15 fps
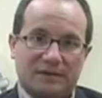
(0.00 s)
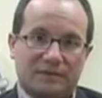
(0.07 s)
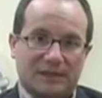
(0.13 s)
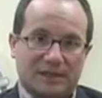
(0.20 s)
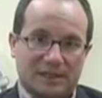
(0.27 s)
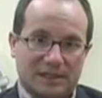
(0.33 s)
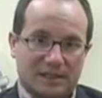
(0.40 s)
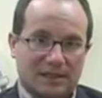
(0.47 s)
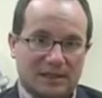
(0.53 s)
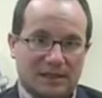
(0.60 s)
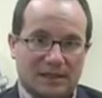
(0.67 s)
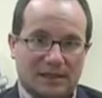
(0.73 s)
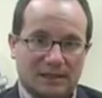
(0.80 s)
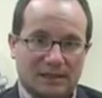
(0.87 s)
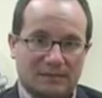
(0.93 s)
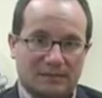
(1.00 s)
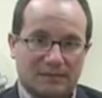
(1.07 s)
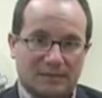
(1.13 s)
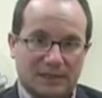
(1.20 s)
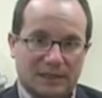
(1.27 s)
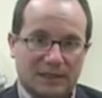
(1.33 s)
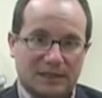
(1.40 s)
difference
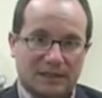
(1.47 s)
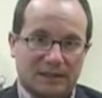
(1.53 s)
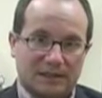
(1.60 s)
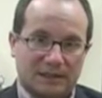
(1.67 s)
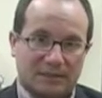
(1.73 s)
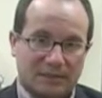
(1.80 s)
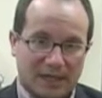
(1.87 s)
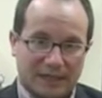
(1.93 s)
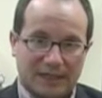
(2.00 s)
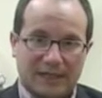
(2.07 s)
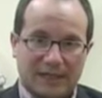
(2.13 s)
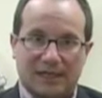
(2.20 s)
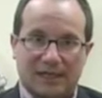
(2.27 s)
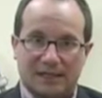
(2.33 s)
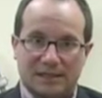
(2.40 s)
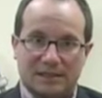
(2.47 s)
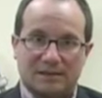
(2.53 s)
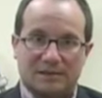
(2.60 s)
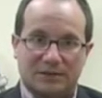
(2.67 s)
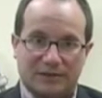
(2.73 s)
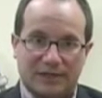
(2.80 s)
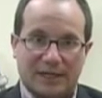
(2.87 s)
in my hands
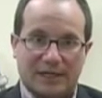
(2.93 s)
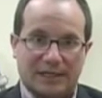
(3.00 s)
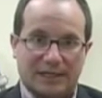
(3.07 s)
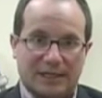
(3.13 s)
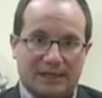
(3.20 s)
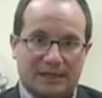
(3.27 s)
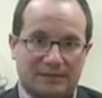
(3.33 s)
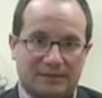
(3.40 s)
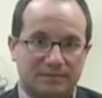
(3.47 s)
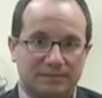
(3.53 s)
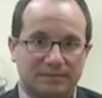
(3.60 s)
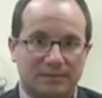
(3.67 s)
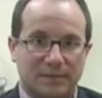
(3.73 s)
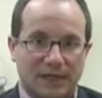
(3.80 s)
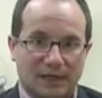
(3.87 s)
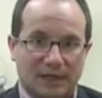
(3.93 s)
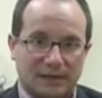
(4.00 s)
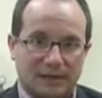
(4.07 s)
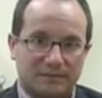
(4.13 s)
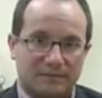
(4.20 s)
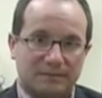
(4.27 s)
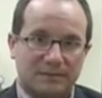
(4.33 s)
in creating
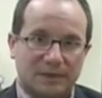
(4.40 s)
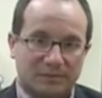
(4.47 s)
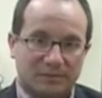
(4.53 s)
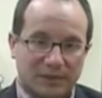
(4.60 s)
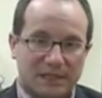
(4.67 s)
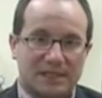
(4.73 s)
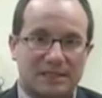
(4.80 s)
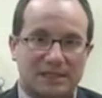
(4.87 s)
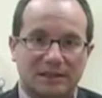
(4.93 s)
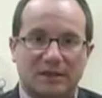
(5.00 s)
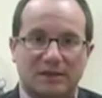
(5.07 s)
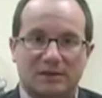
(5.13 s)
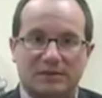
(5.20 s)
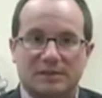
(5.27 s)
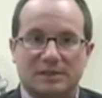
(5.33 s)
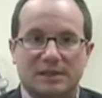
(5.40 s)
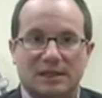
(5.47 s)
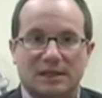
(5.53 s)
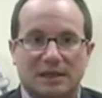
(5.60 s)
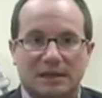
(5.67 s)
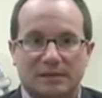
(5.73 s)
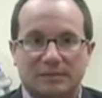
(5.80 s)
a pleasing nose
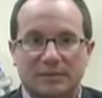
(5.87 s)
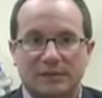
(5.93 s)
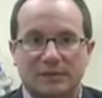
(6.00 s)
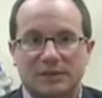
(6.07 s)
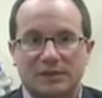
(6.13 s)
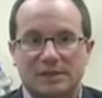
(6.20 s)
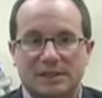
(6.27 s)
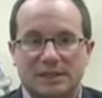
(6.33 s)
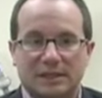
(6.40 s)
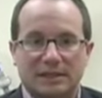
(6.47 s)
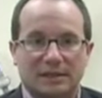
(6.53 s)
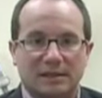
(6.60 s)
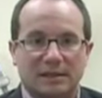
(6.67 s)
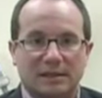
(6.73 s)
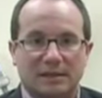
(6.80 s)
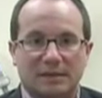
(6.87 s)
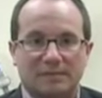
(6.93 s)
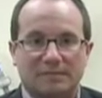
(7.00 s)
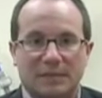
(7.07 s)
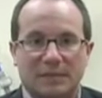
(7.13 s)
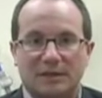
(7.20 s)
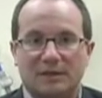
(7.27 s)
using
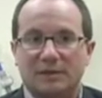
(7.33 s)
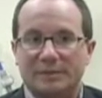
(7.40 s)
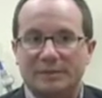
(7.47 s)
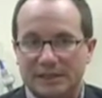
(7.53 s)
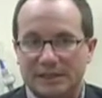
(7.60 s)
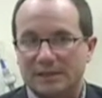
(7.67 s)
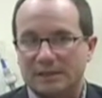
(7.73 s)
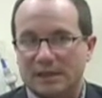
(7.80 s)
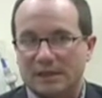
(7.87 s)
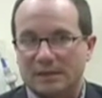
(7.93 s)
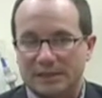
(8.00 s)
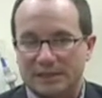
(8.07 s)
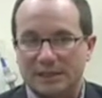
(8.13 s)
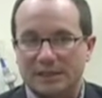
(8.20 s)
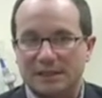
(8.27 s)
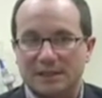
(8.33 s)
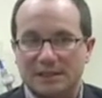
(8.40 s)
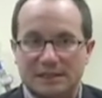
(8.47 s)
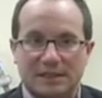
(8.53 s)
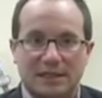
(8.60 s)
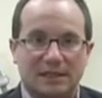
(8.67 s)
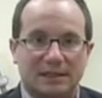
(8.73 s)

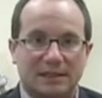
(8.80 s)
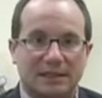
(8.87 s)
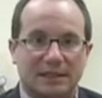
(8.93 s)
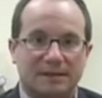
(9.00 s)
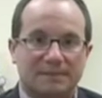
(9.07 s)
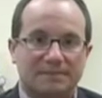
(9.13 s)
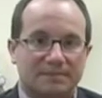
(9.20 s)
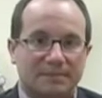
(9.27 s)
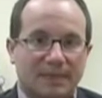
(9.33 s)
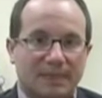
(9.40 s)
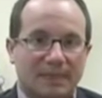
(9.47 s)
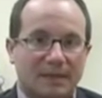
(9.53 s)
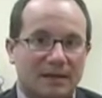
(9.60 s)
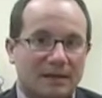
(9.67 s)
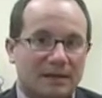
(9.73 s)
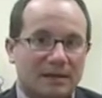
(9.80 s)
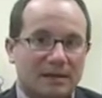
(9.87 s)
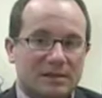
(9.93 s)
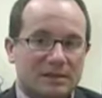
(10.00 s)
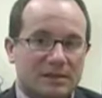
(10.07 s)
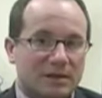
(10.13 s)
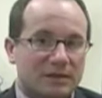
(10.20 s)
meticulous technique.
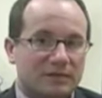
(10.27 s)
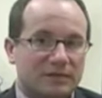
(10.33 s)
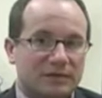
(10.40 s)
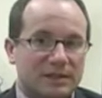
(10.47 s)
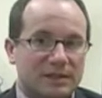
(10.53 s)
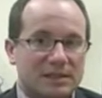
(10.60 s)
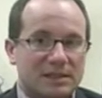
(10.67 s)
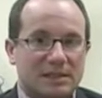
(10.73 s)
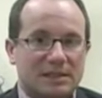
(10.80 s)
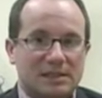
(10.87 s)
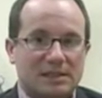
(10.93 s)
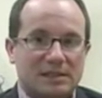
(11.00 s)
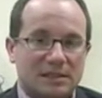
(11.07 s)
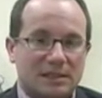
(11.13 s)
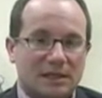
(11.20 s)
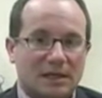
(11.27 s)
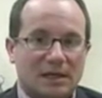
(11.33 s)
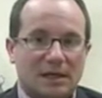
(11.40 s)
So, for instance,